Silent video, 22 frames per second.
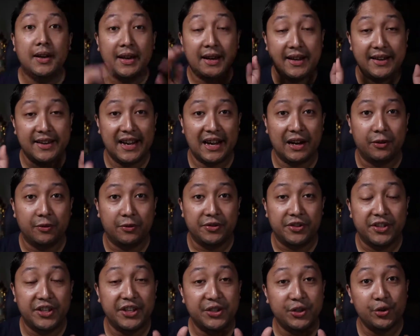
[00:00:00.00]
Now,
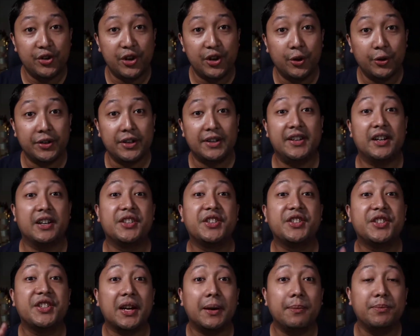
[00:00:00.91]
just to note, there are
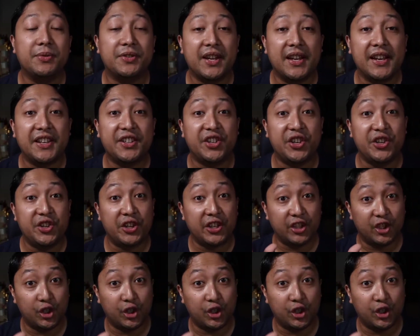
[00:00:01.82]
some settings that you can